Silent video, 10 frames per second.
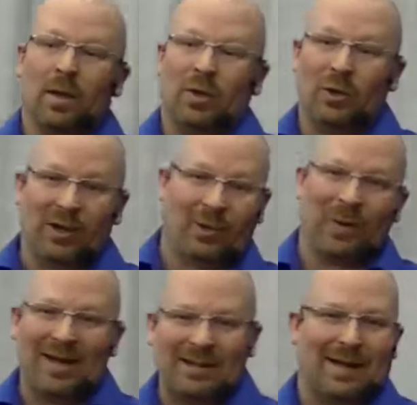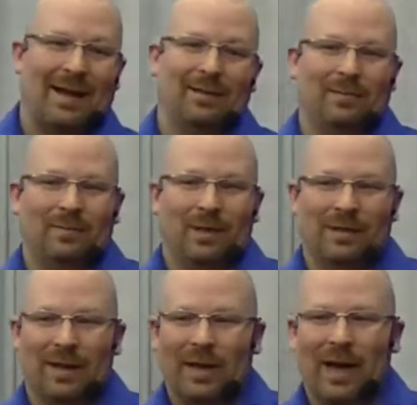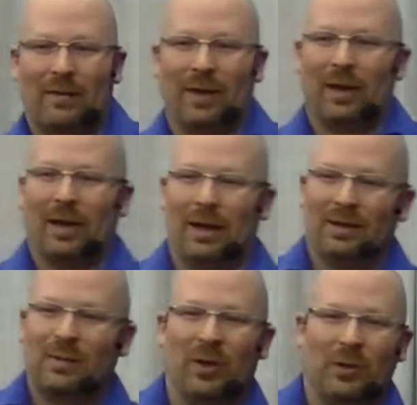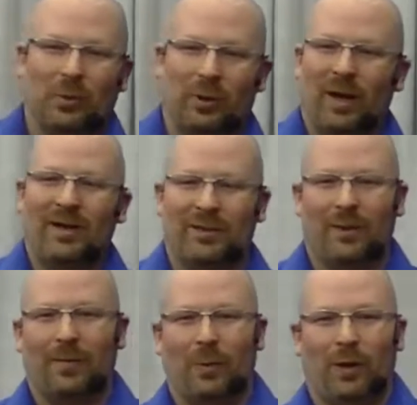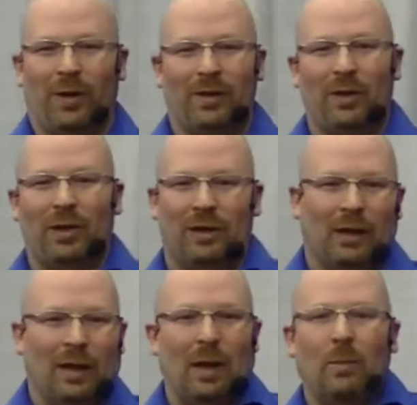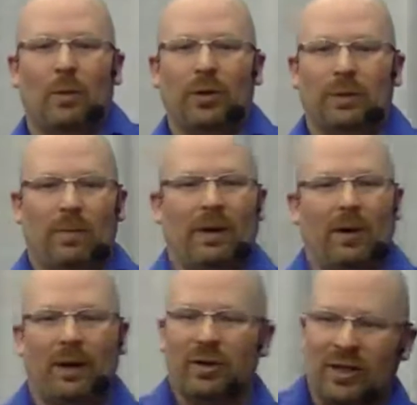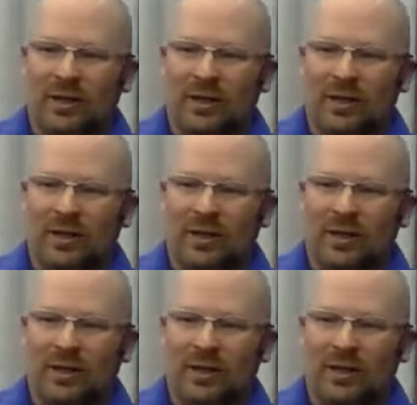you can erase that. It's like having a spiritual eraser, if you will, and you can put better energy.